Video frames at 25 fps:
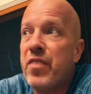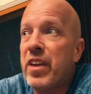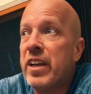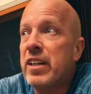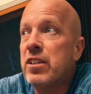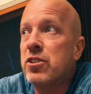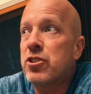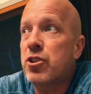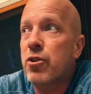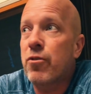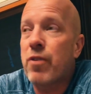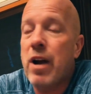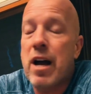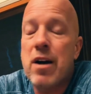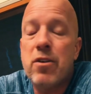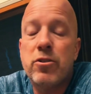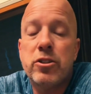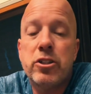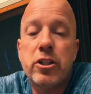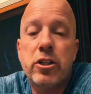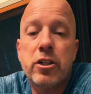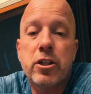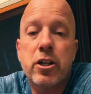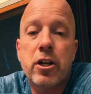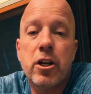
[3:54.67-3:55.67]
things
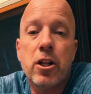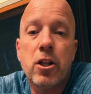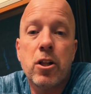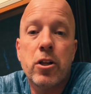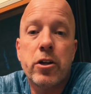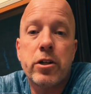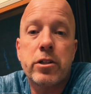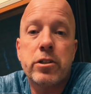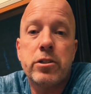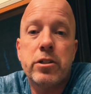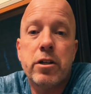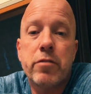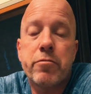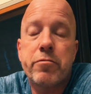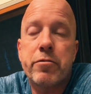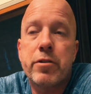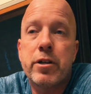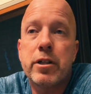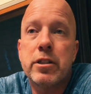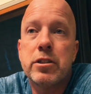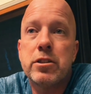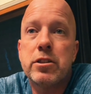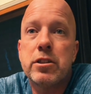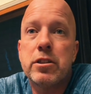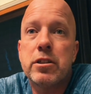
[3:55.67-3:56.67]
around you are going to look
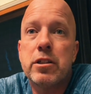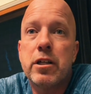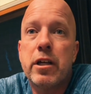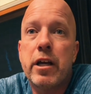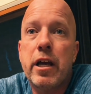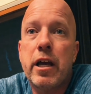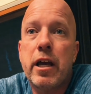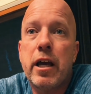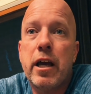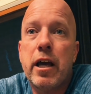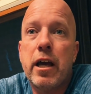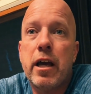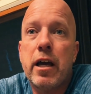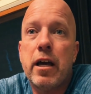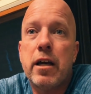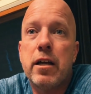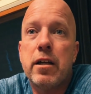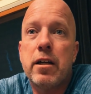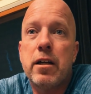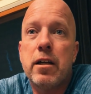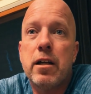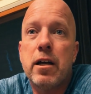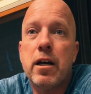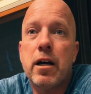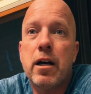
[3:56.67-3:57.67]
different
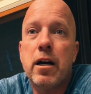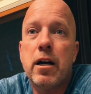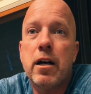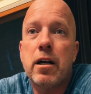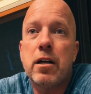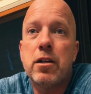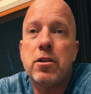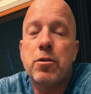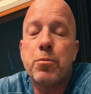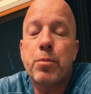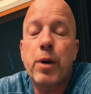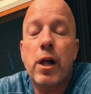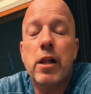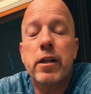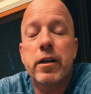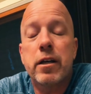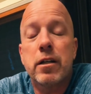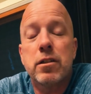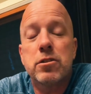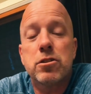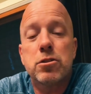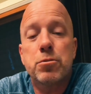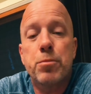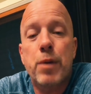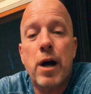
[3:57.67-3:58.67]
and uh, you're
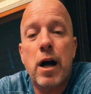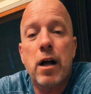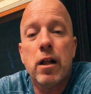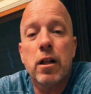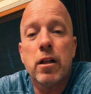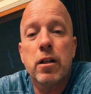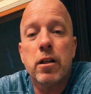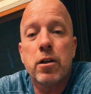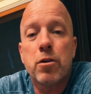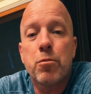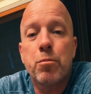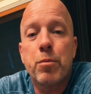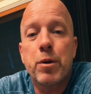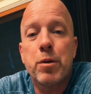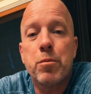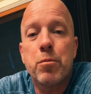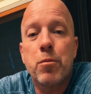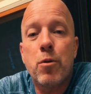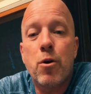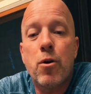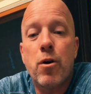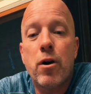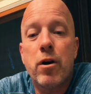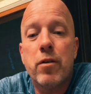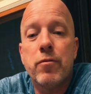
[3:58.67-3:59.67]
probably going to smile a little
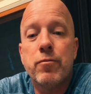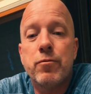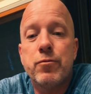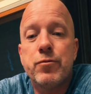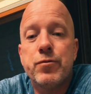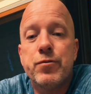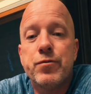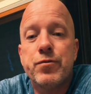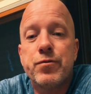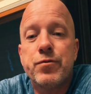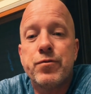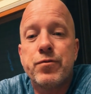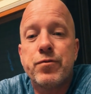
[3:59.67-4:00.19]
bit more